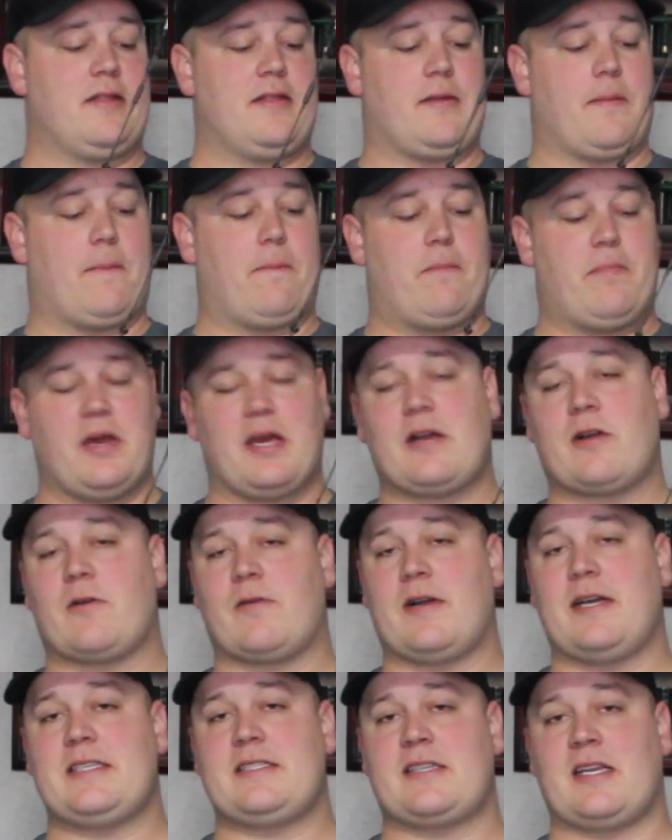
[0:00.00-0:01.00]
The big
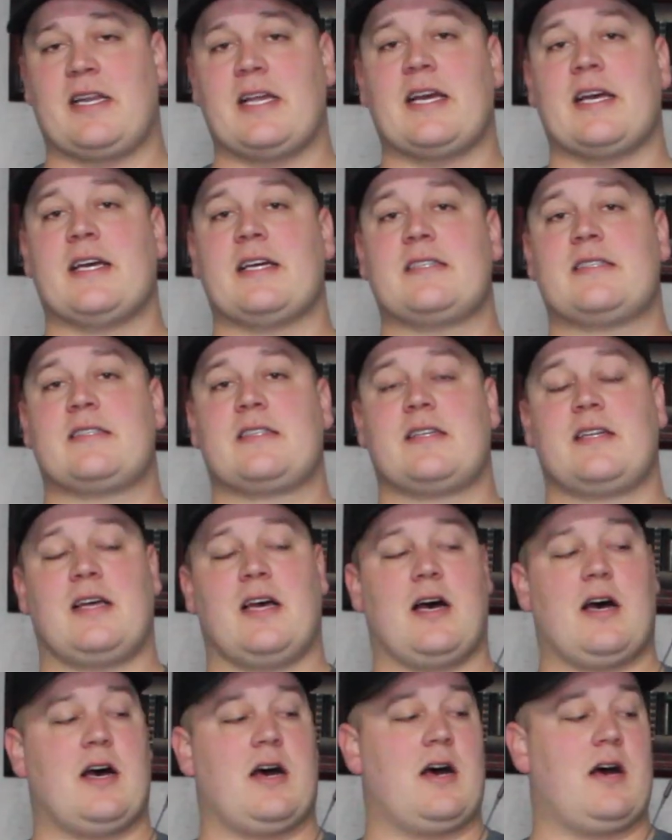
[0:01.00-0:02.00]
reason is
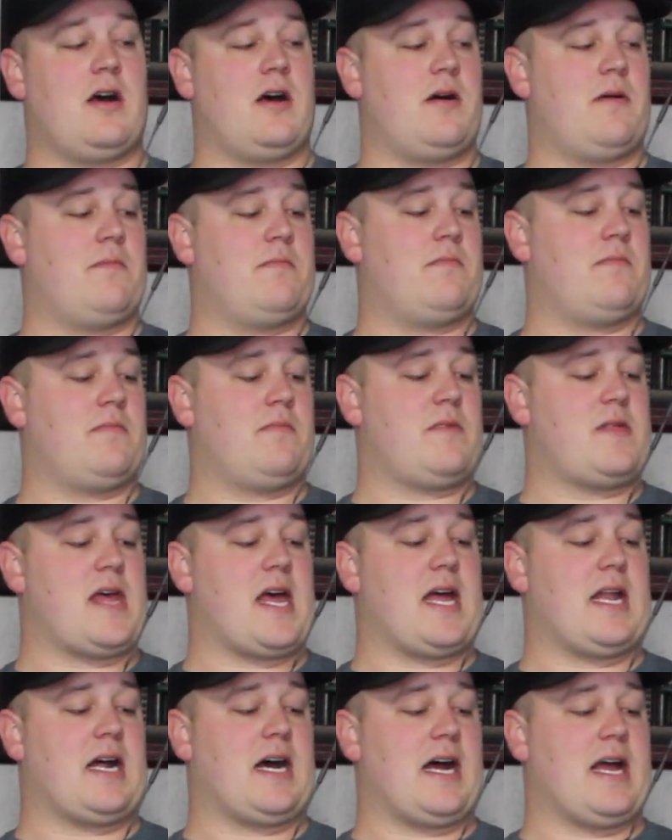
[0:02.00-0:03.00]
that